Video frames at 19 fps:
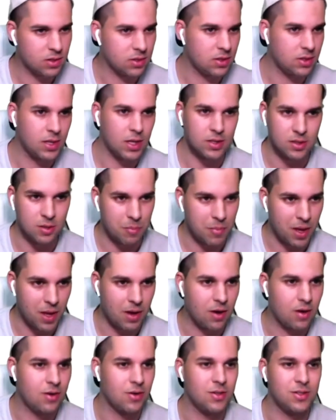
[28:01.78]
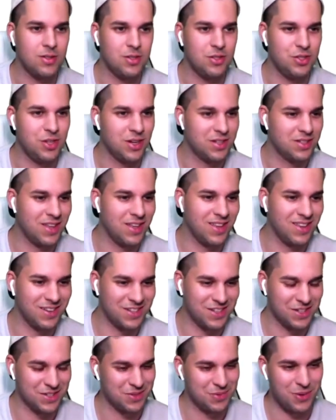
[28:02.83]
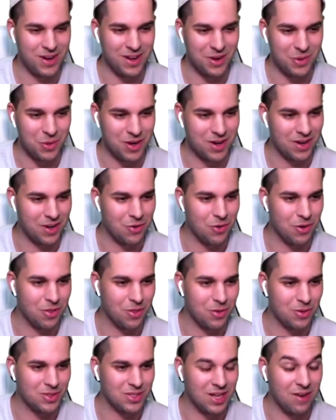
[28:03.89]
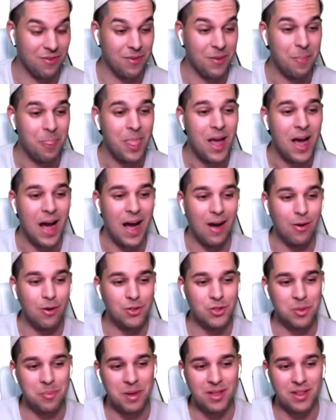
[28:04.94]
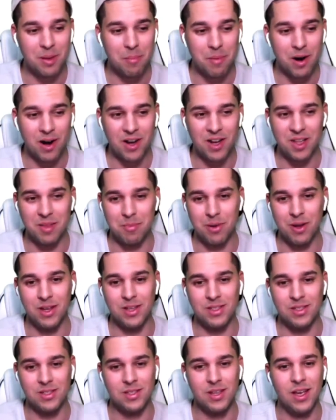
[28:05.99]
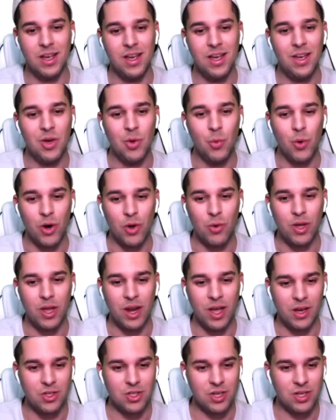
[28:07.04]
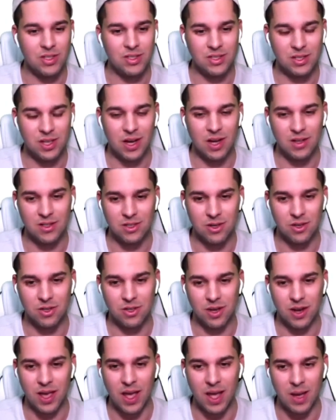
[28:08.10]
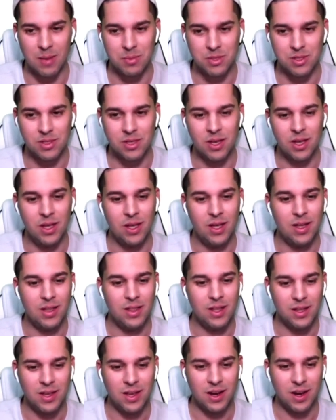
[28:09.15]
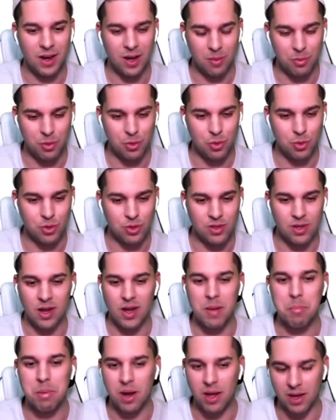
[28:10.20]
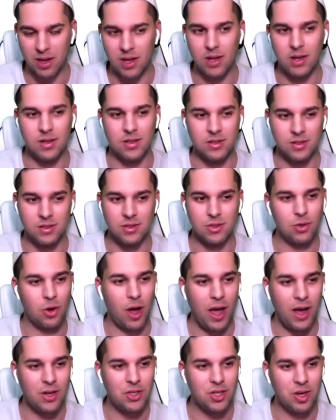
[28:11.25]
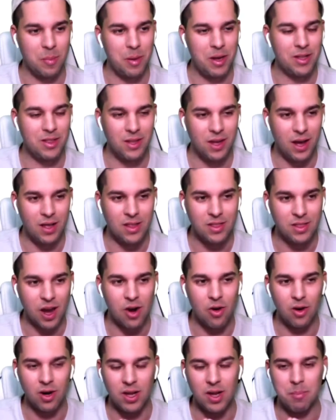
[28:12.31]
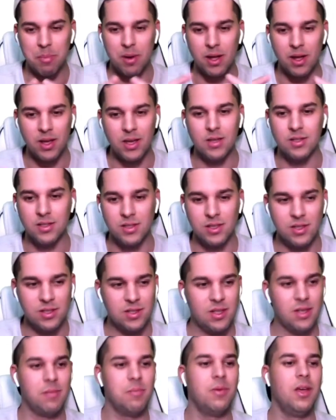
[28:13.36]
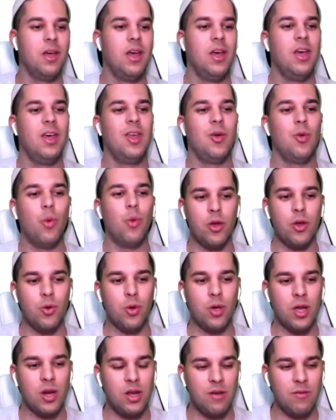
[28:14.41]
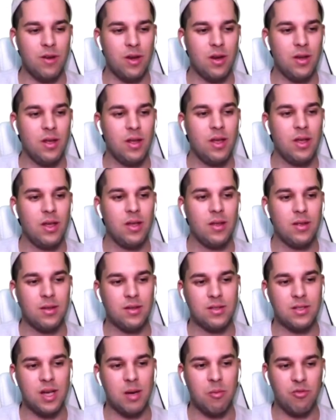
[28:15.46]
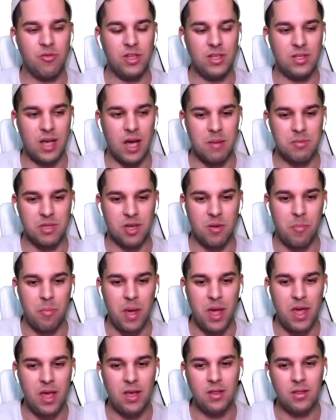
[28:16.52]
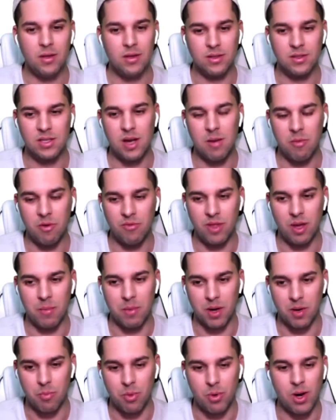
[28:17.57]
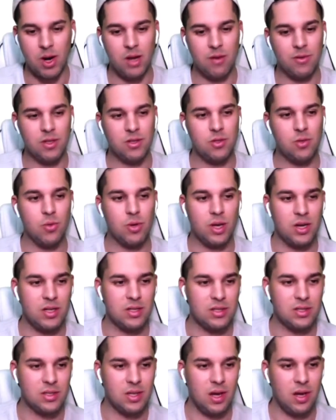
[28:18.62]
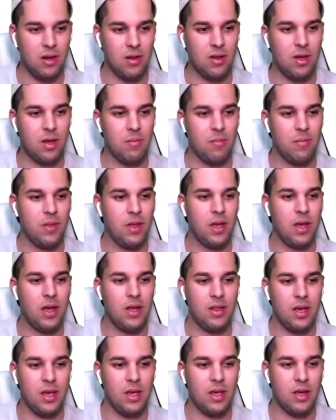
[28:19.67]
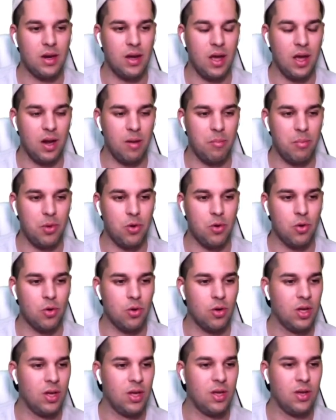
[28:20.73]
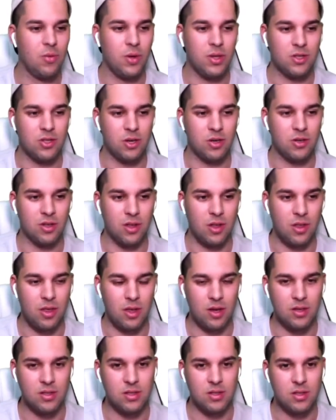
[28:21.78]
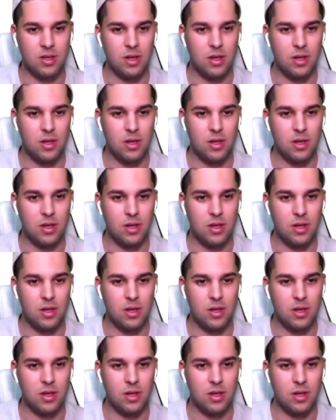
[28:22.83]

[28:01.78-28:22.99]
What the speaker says: It doesn't matter. This is just just very quickly going through stuff. I also made a marketplace where you can actually install certain apps that can help you do it, like plugins. So I actually made an entire like plugin system where you can even, some of these apps are paid, some of them are private, you can install them and they can help you with certain things.